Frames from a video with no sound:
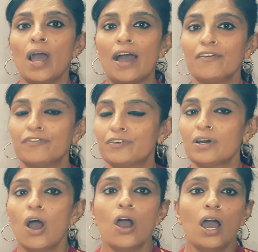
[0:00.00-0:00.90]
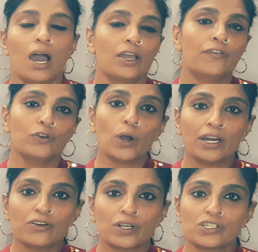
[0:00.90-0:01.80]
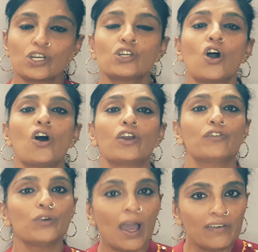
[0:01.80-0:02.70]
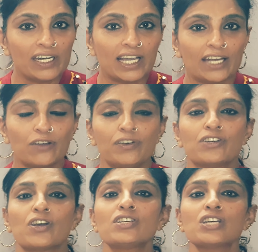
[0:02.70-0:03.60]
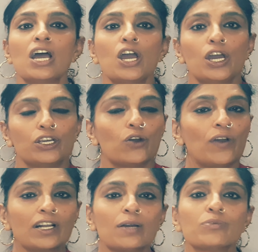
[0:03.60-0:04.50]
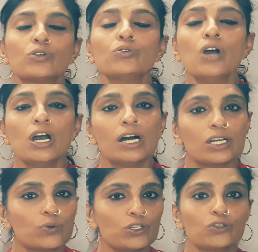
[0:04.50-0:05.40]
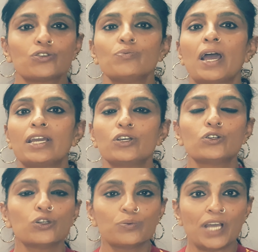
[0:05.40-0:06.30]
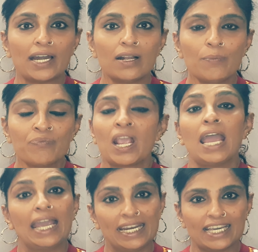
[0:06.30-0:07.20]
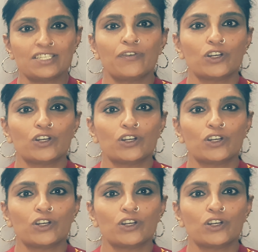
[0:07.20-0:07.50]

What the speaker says: are interested, or if you have any kind of interest, you're welcome to switch into my YouTube channel. In case if you're